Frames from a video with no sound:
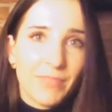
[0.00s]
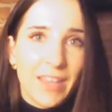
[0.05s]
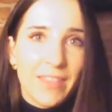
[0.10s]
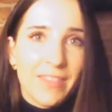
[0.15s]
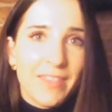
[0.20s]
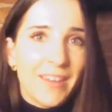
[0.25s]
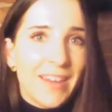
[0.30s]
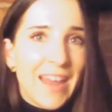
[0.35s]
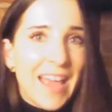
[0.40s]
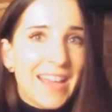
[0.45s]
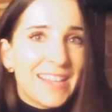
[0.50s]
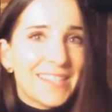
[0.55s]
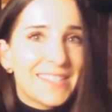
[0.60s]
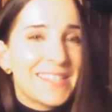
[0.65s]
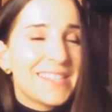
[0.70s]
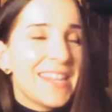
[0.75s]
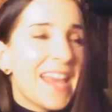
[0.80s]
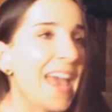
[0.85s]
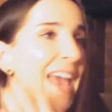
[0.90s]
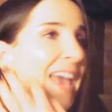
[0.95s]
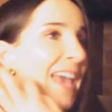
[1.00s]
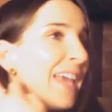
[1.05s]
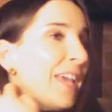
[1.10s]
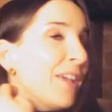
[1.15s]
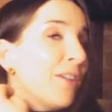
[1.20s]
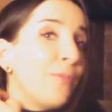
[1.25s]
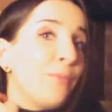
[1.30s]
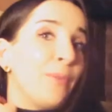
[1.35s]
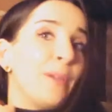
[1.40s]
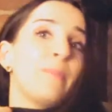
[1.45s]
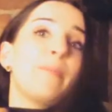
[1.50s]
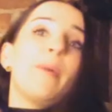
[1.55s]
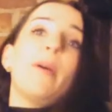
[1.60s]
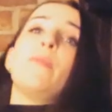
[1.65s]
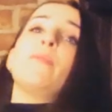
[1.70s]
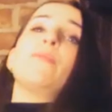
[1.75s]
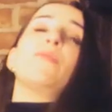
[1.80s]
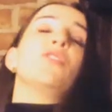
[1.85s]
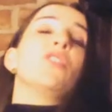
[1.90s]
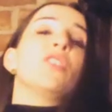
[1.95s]
The next day, we
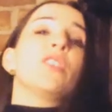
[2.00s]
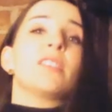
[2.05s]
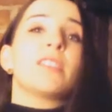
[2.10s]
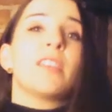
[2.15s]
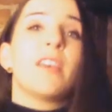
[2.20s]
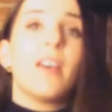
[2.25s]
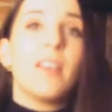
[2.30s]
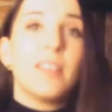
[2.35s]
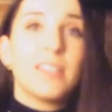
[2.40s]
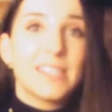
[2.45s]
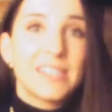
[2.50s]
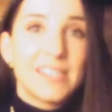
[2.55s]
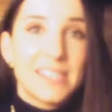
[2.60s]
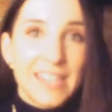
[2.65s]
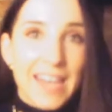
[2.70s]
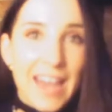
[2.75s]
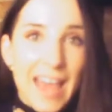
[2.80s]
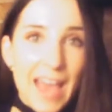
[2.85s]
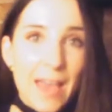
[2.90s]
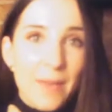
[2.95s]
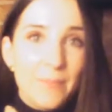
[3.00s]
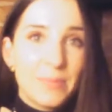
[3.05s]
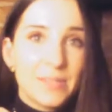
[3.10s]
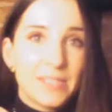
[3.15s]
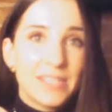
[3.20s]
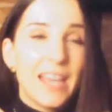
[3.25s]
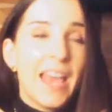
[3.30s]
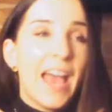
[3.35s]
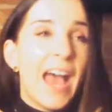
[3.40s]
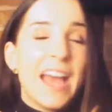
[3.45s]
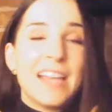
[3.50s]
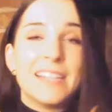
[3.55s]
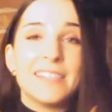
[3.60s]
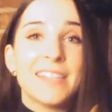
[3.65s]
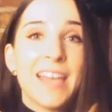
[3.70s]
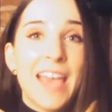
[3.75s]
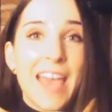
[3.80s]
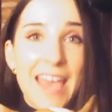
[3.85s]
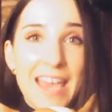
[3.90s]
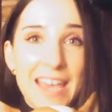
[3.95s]
both just slept and
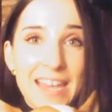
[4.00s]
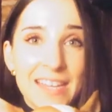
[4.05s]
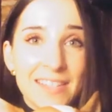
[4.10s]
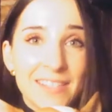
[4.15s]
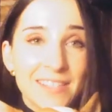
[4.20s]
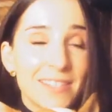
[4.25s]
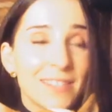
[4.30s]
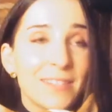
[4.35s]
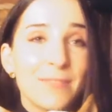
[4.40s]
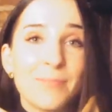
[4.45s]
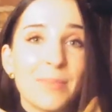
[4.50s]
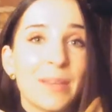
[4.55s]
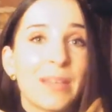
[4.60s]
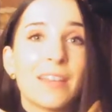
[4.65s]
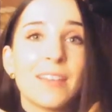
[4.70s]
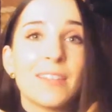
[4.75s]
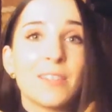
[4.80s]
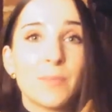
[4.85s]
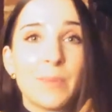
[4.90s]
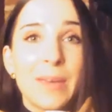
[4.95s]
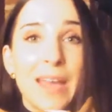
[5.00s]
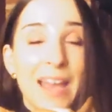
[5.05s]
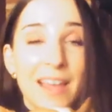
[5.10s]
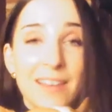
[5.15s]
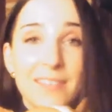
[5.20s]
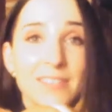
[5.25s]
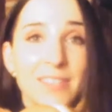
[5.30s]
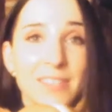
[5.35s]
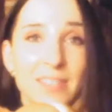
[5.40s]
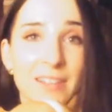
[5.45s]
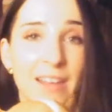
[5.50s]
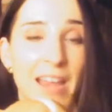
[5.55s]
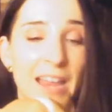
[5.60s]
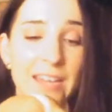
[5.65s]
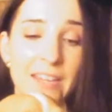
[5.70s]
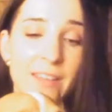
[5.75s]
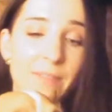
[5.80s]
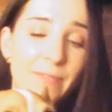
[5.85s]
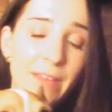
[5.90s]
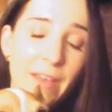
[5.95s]
ate because we hadn't done
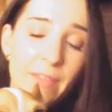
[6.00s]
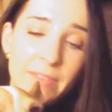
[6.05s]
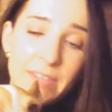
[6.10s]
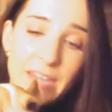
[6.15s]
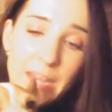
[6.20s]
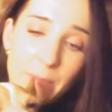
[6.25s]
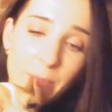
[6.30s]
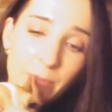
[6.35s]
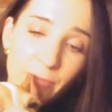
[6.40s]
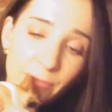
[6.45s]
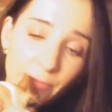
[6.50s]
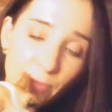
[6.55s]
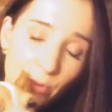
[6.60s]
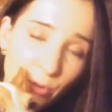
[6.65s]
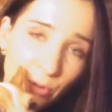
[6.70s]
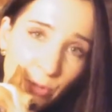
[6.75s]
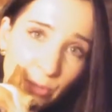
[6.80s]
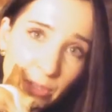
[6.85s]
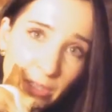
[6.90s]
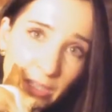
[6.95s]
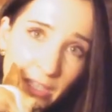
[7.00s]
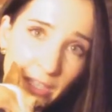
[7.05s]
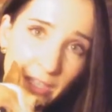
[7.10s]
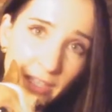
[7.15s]
any of that the day before.